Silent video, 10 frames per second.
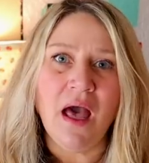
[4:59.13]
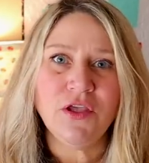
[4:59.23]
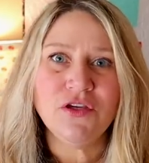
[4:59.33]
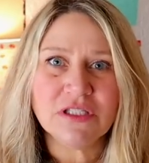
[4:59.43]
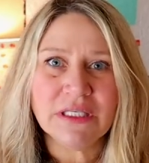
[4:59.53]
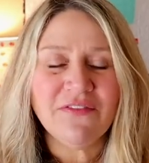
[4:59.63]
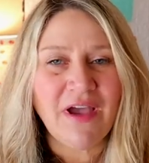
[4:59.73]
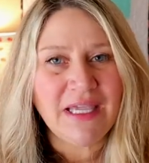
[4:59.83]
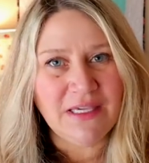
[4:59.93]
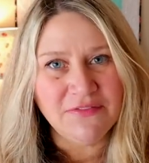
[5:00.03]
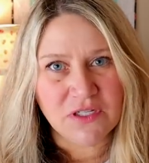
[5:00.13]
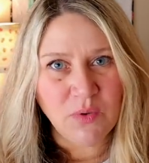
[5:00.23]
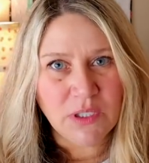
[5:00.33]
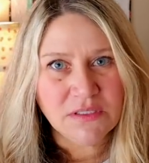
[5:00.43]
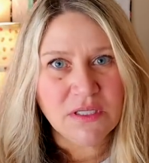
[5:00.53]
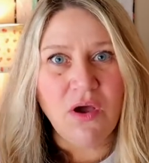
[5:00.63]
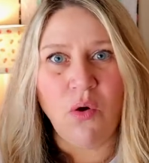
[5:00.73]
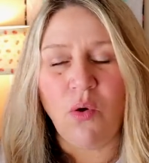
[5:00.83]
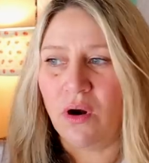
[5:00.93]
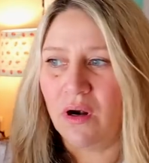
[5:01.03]
Usually if I gift a quilt,
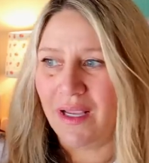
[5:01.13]
or